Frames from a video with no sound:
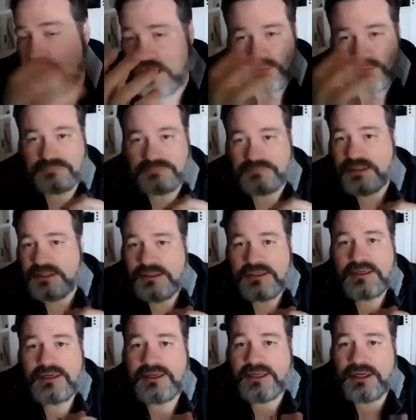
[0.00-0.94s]
I
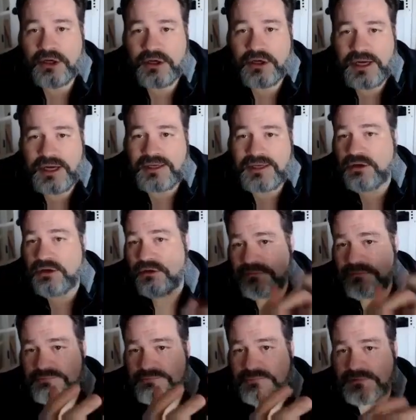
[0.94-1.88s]

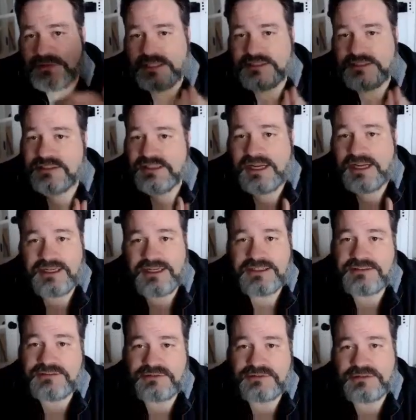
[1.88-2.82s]
know lots of
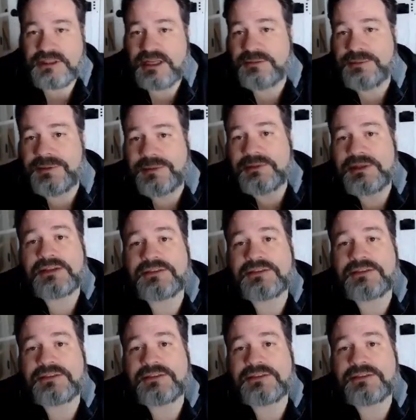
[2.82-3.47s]
Landons. There's a lot of people out